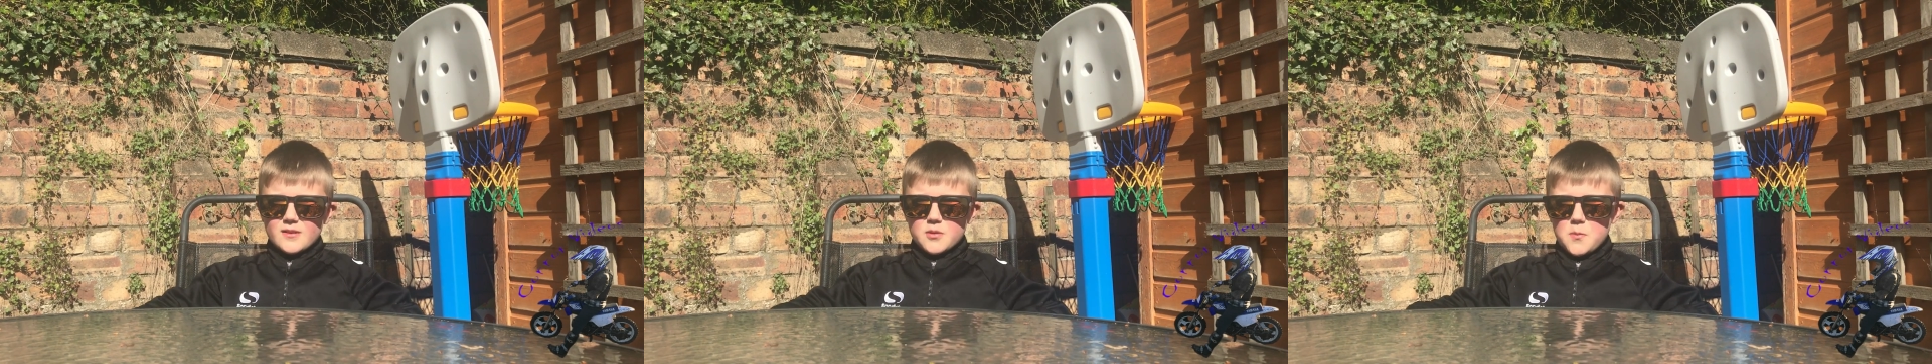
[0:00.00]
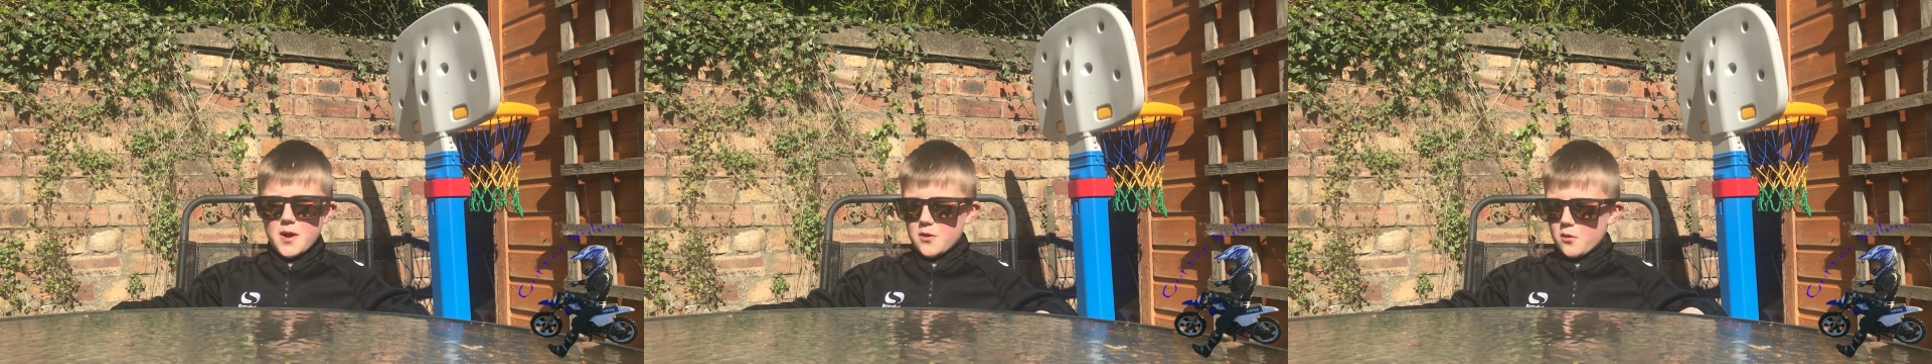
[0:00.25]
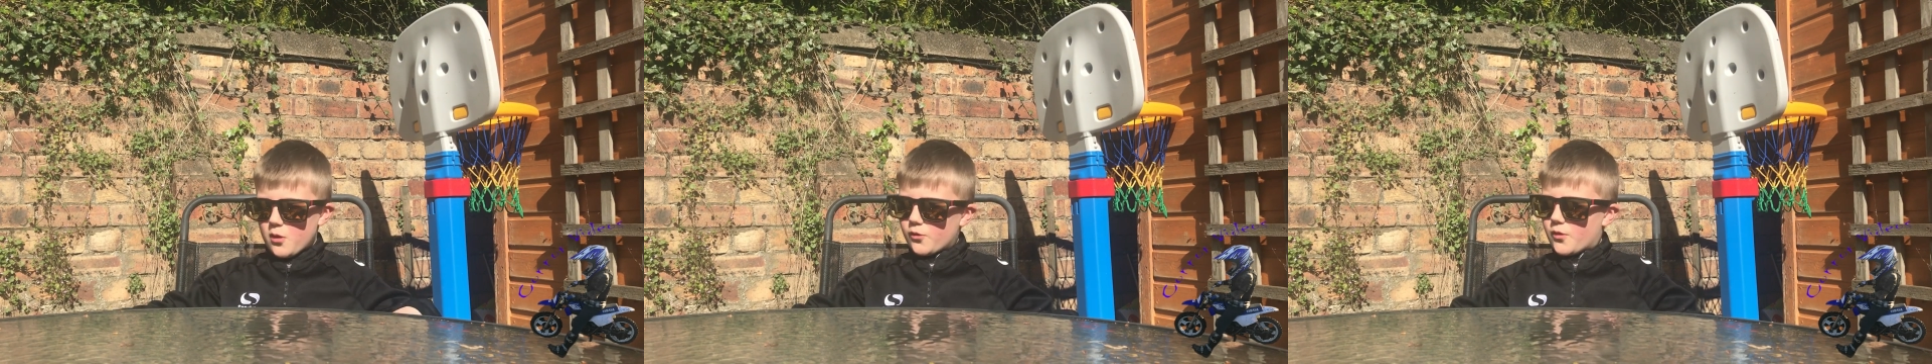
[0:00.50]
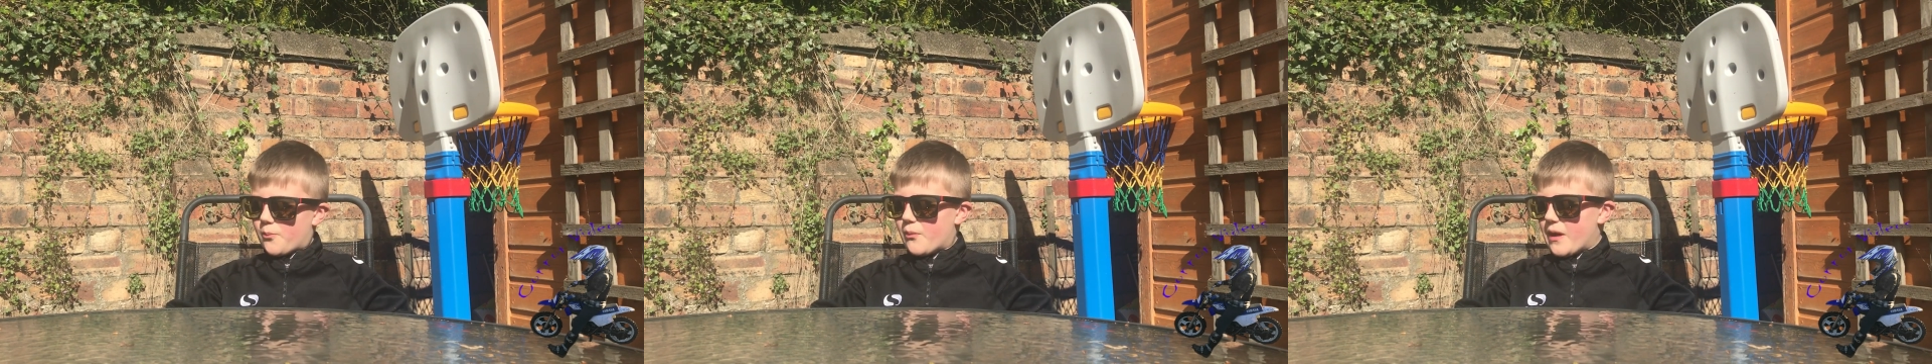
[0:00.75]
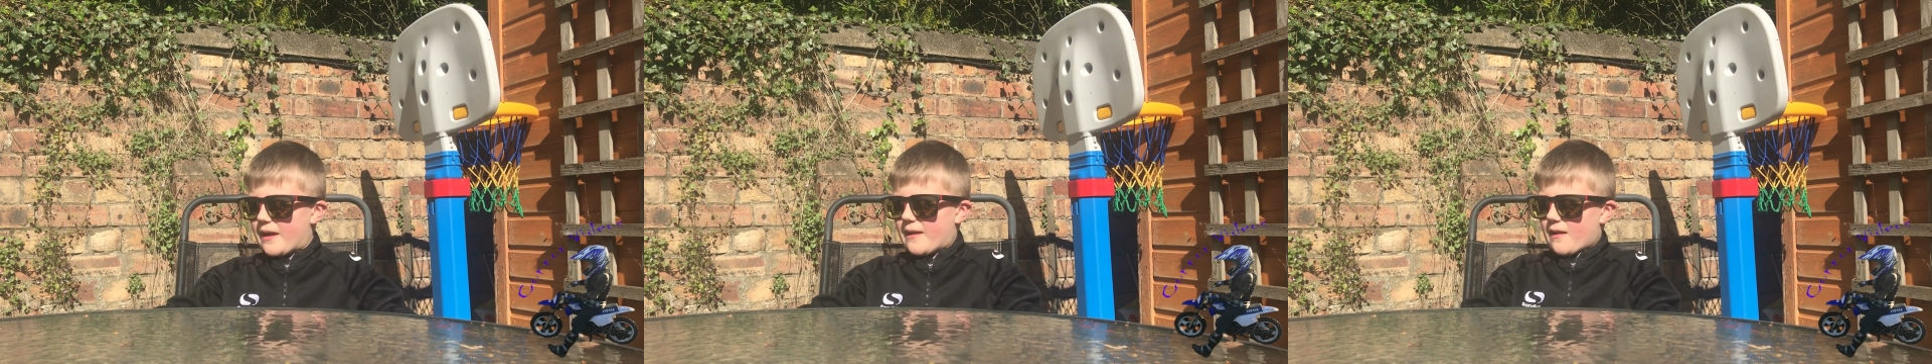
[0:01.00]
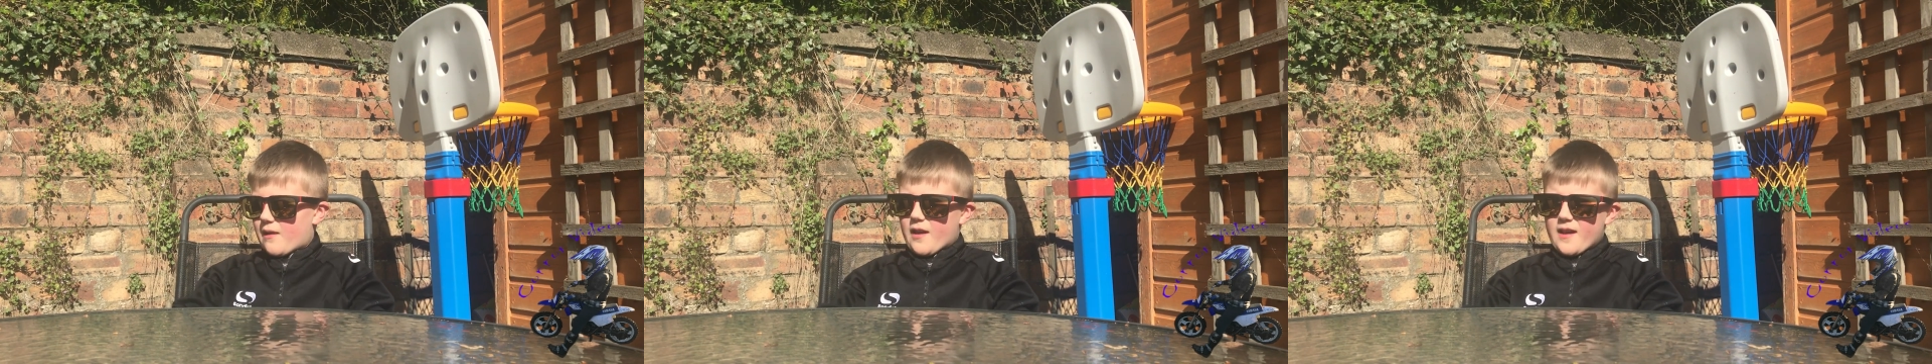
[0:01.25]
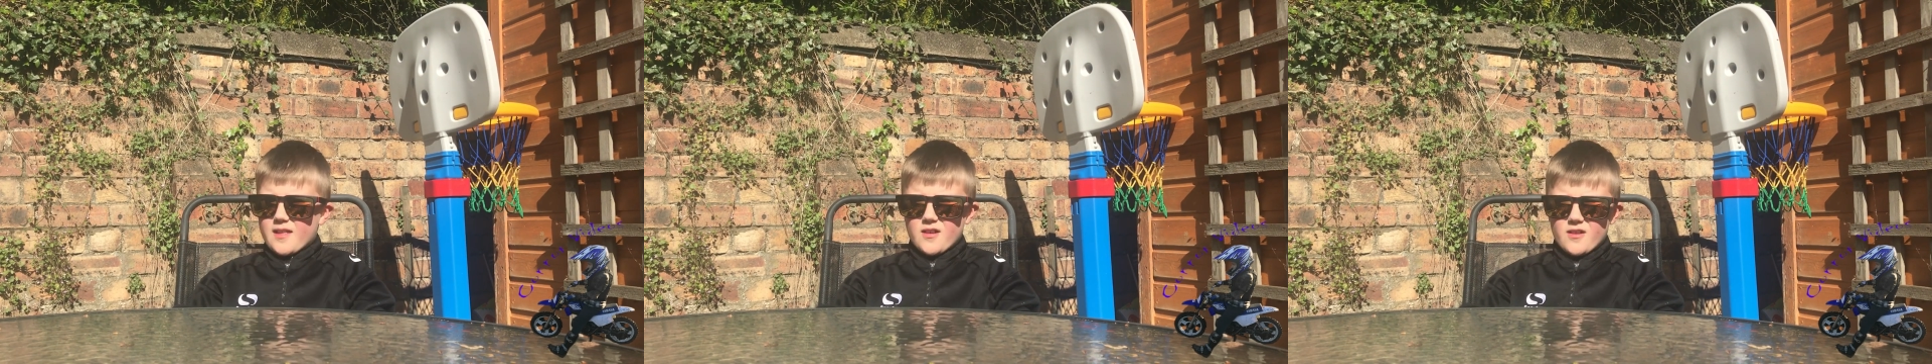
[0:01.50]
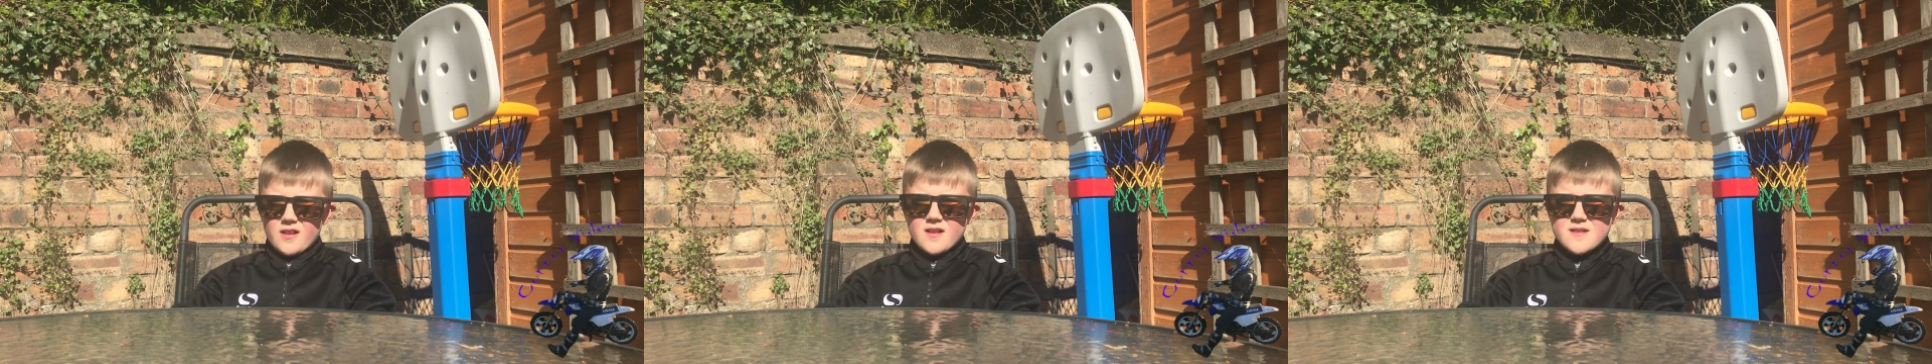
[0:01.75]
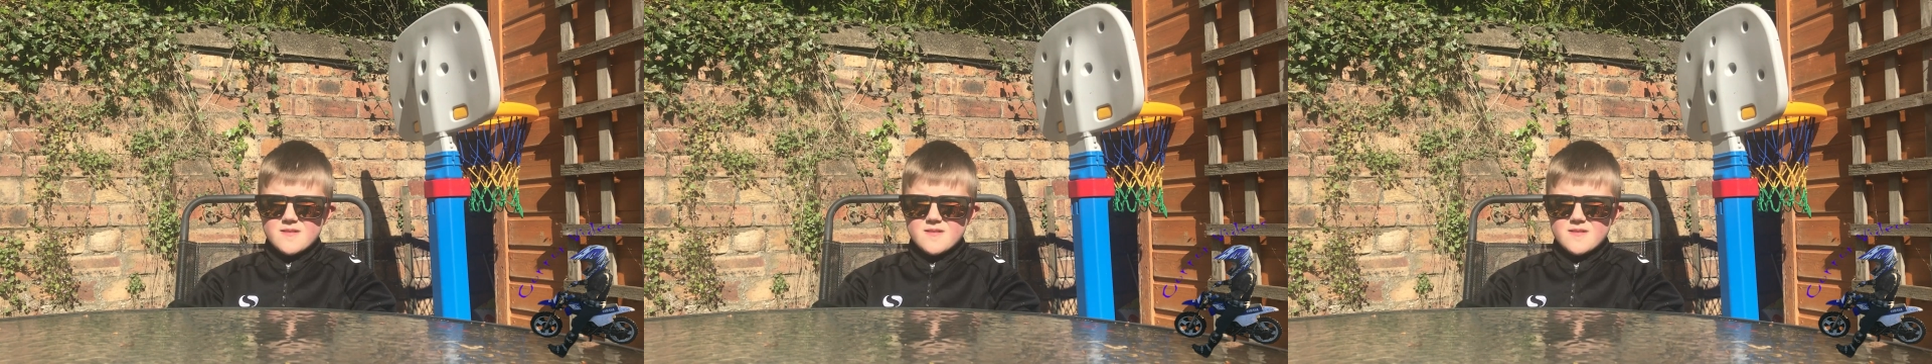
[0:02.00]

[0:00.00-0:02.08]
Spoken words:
I might go out on the bike later,